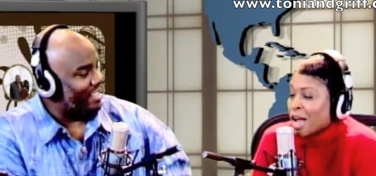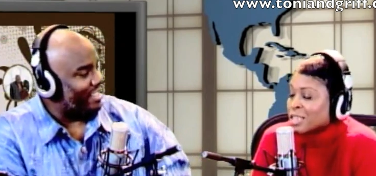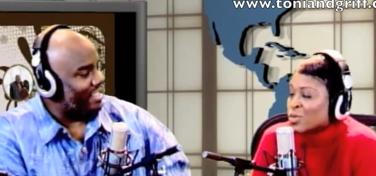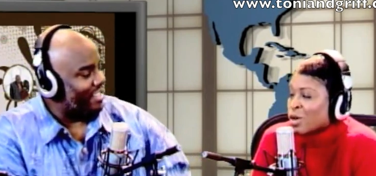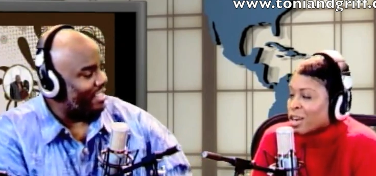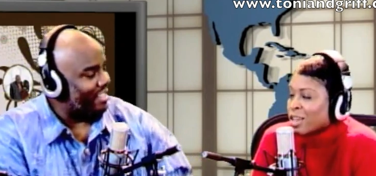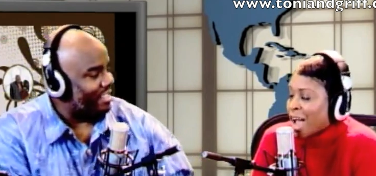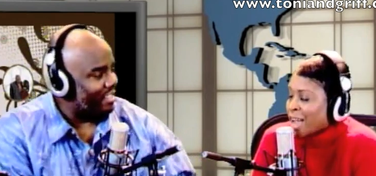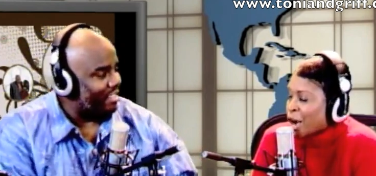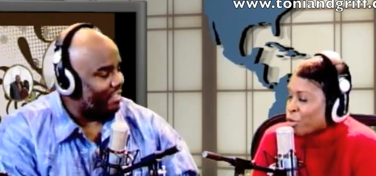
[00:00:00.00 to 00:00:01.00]
Speaker 1: I just want to.
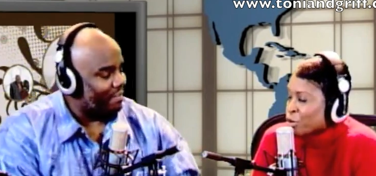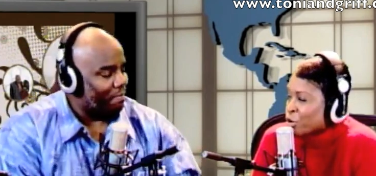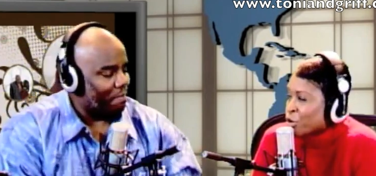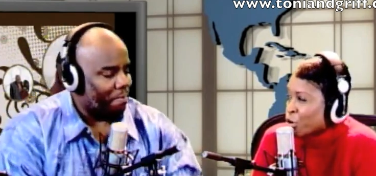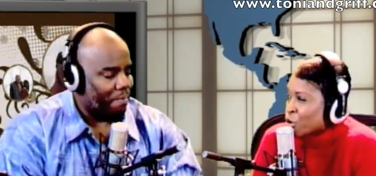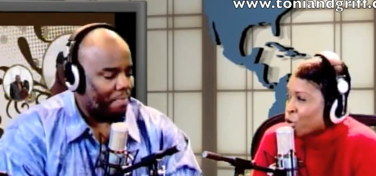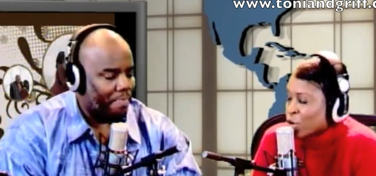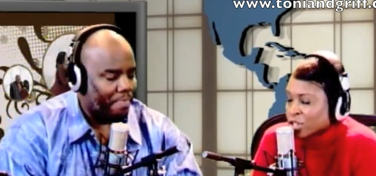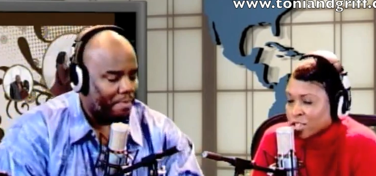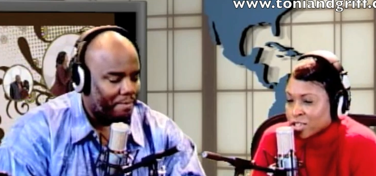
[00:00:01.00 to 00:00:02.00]
I got a real girl
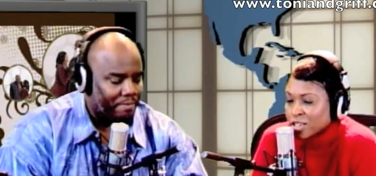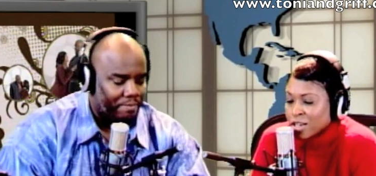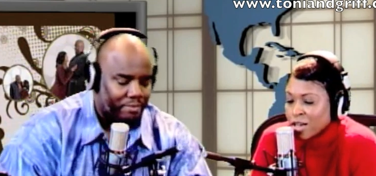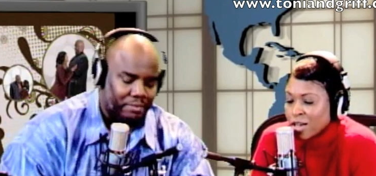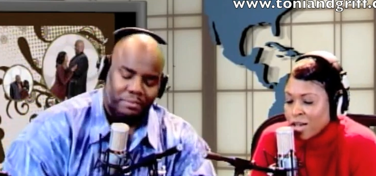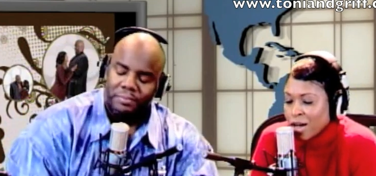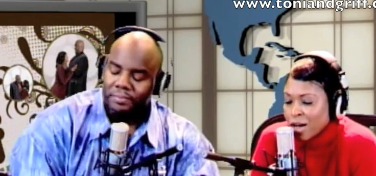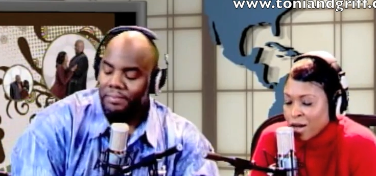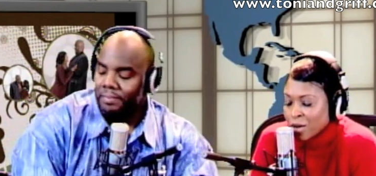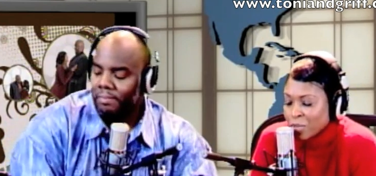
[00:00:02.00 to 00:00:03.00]
question.
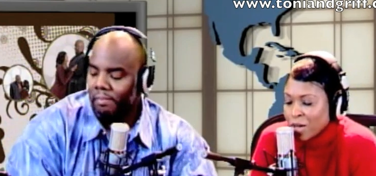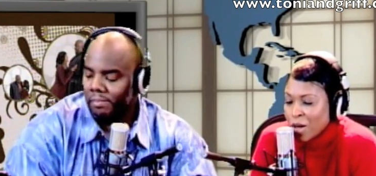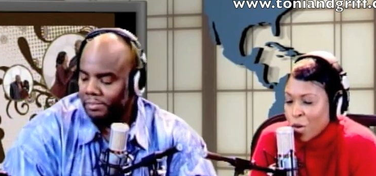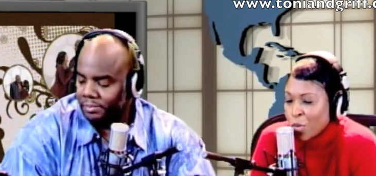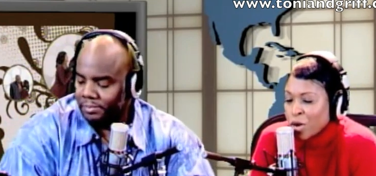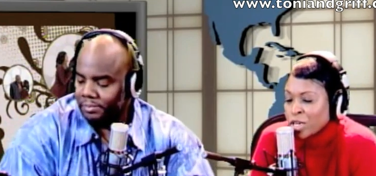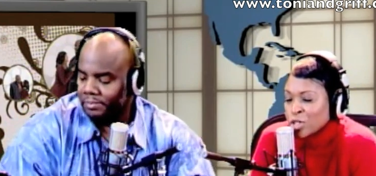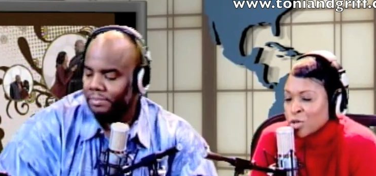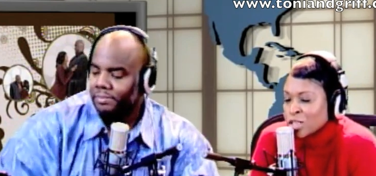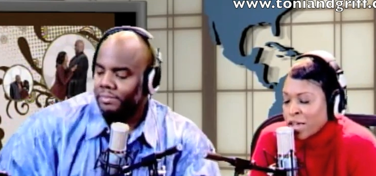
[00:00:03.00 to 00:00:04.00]
Um, what did
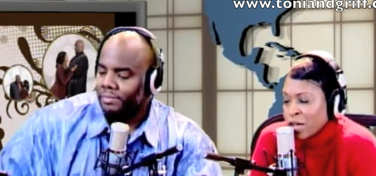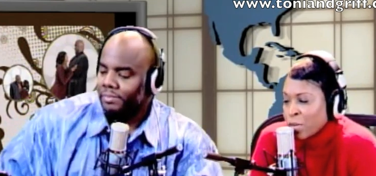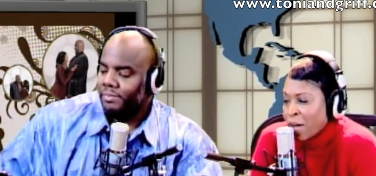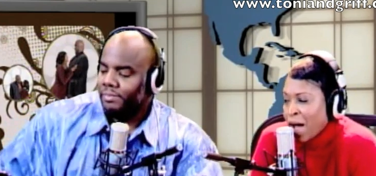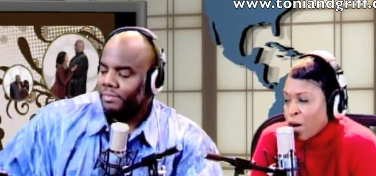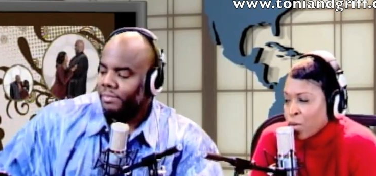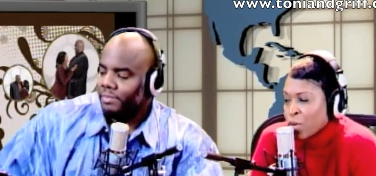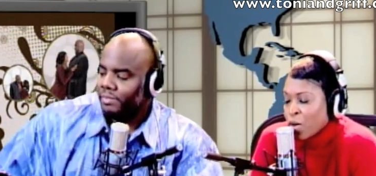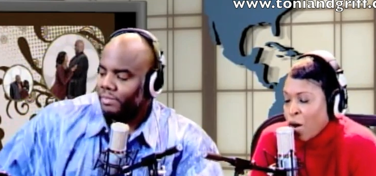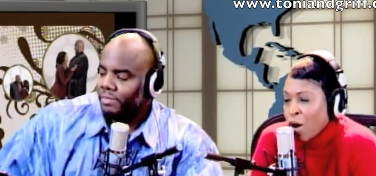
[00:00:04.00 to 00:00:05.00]
you think about
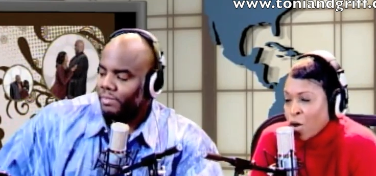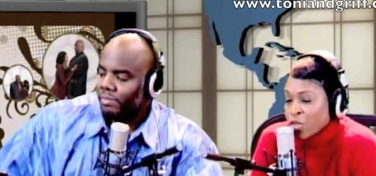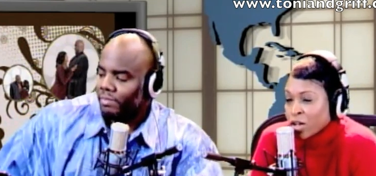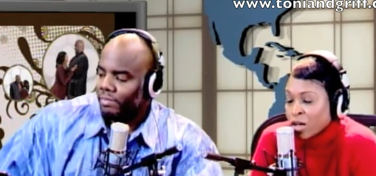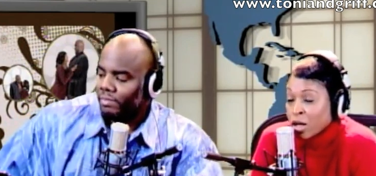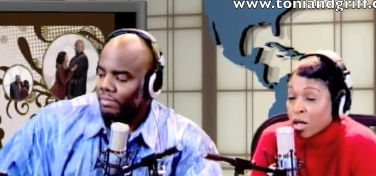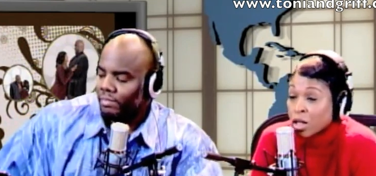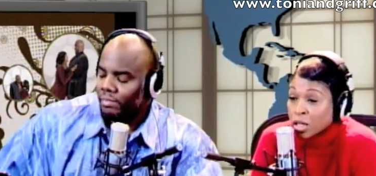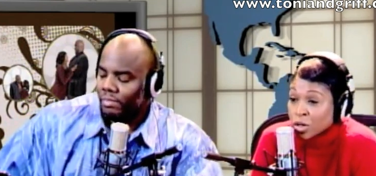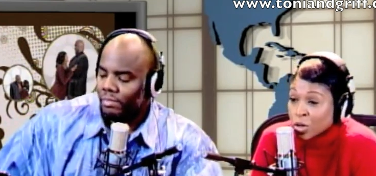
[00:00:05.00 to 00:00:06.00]
all the
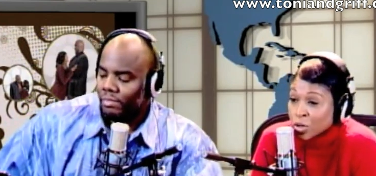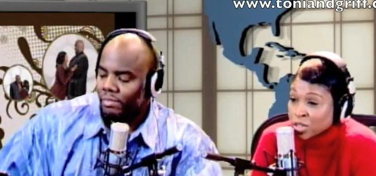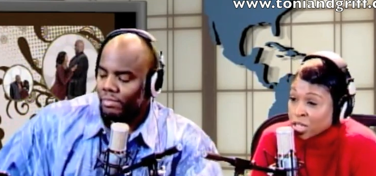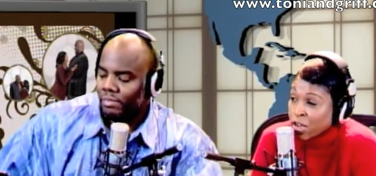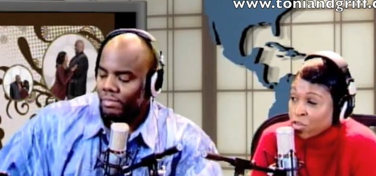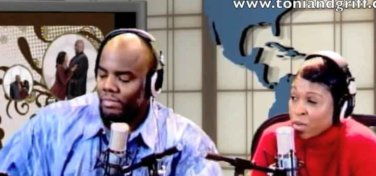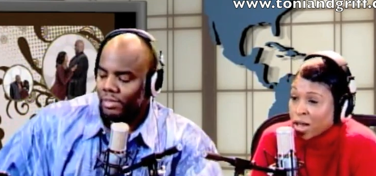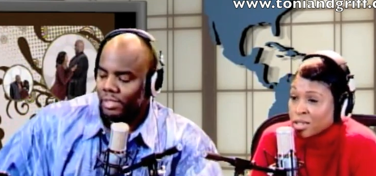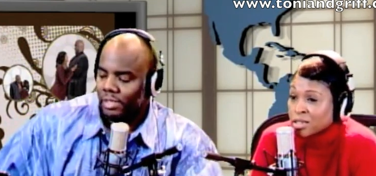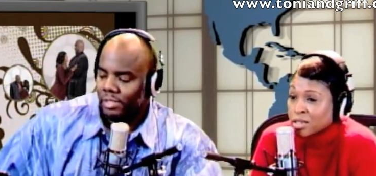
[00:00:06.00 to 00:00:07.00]
colors and
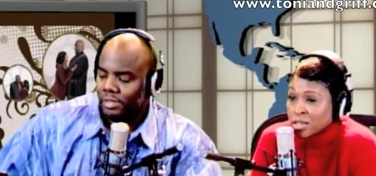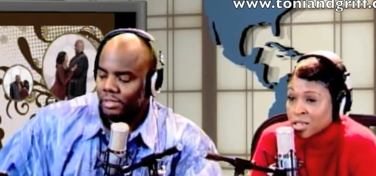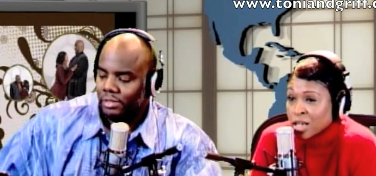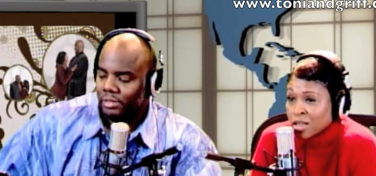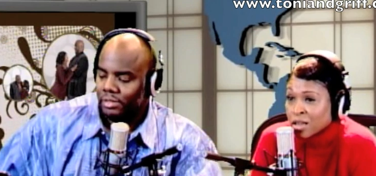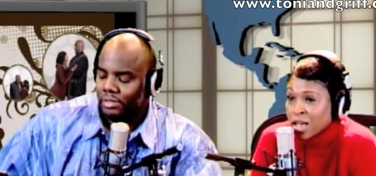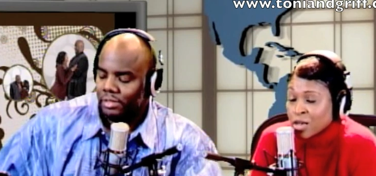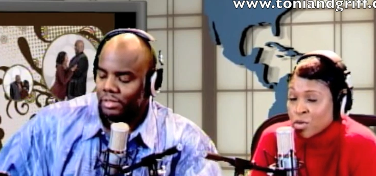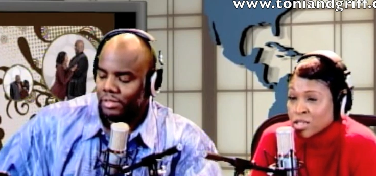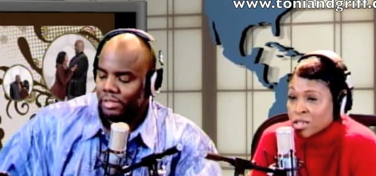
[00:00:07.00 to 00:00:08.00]
everybody sitting together. Like
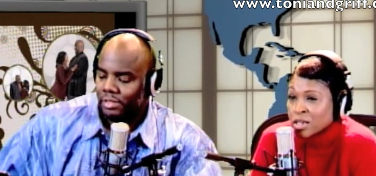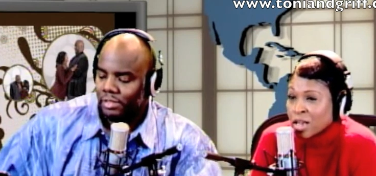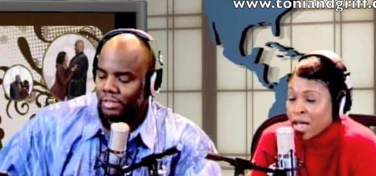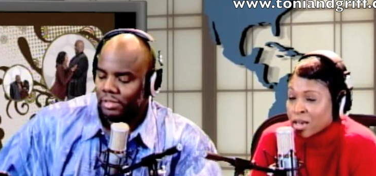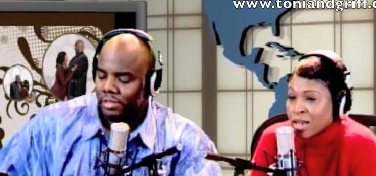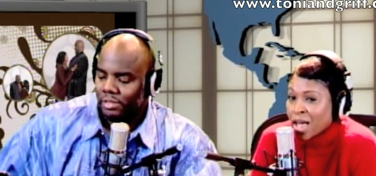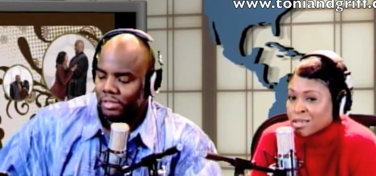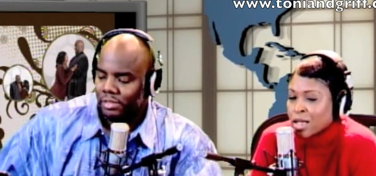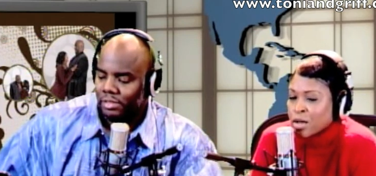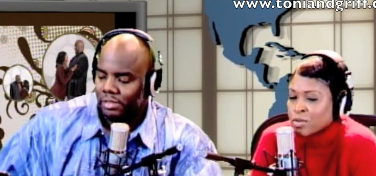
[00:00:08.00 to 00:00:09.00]
it wasn't a like
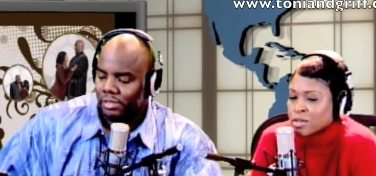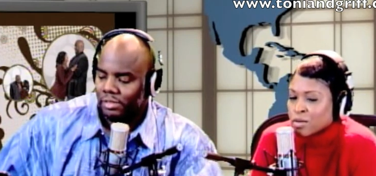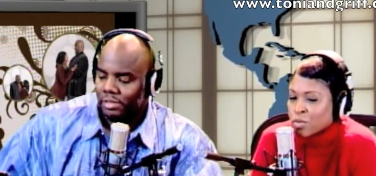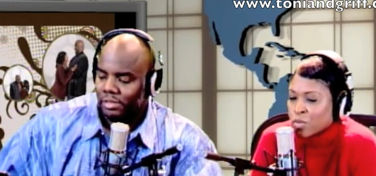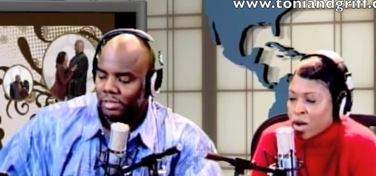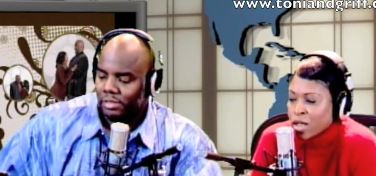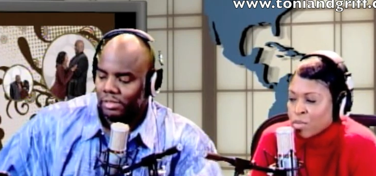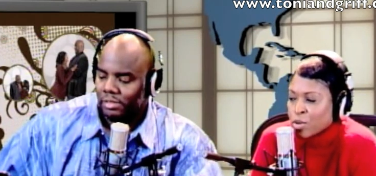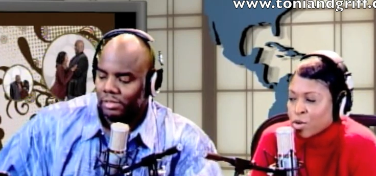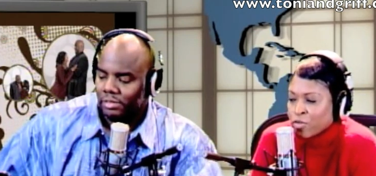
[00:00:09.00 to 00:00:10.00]
last night. It was a
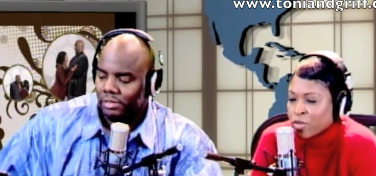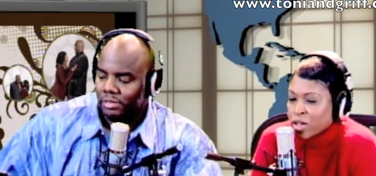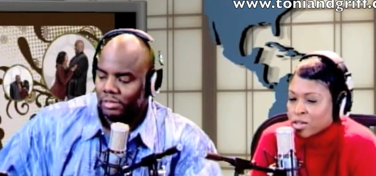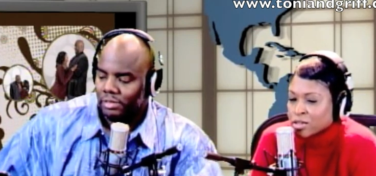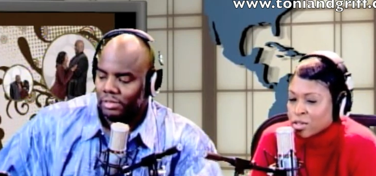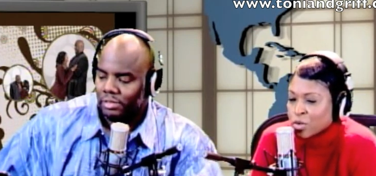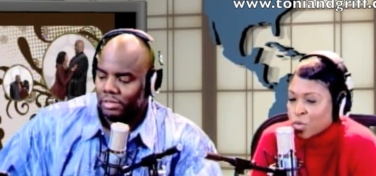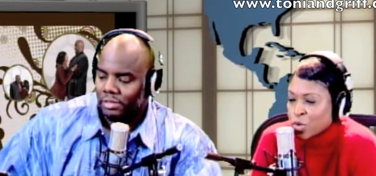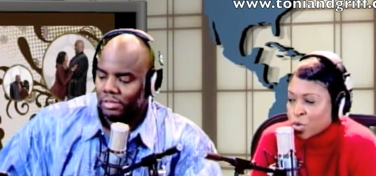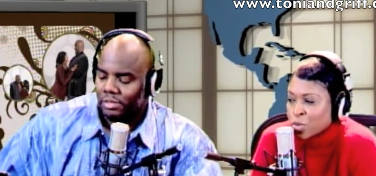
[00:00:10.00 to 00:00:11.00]
rainbow effect in the
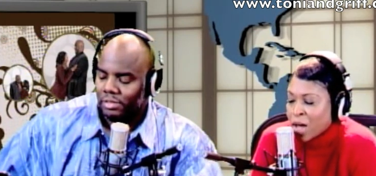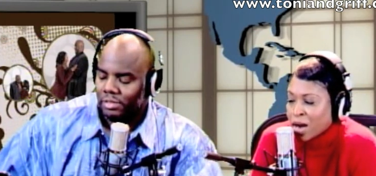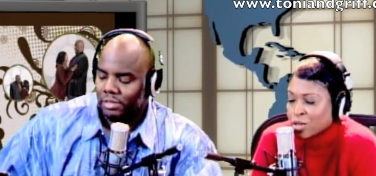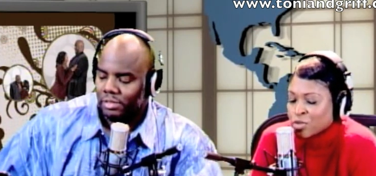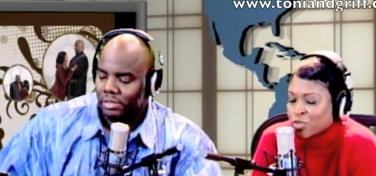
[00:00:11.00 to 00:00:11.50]
room. How did